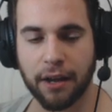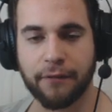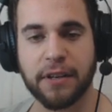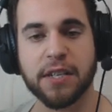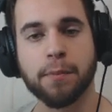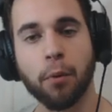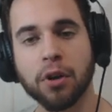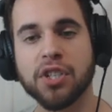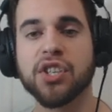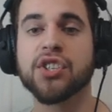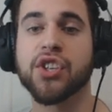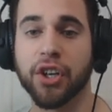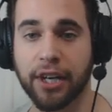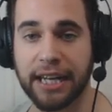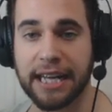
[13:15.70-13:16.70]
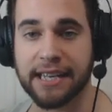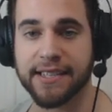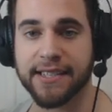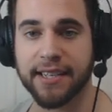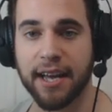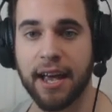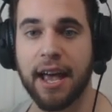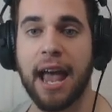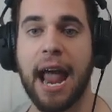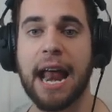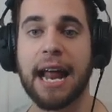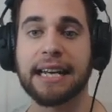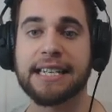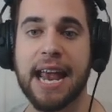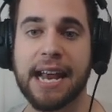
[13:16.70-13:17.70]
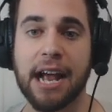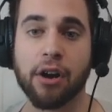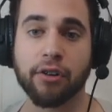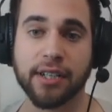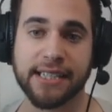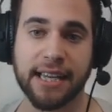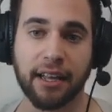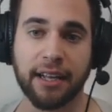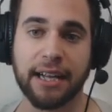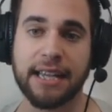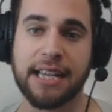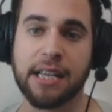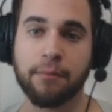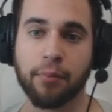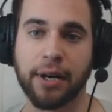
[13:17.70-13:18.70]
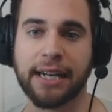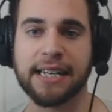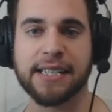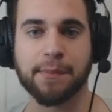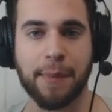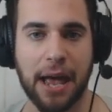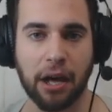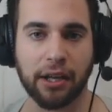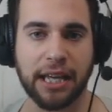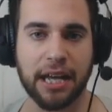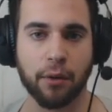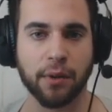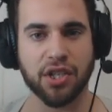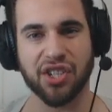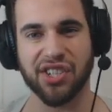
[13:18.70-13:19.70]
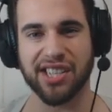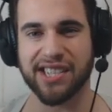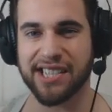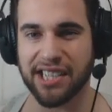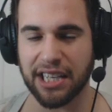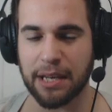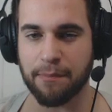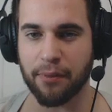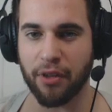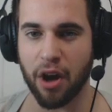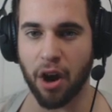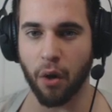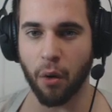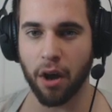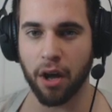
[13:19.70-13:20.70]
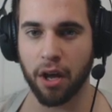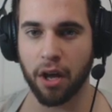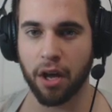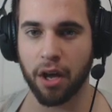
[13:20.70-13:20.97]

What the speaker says: If he Spores the Xerneas, and I take out Cresselia, he can bring his Palkia, which is asleep, though.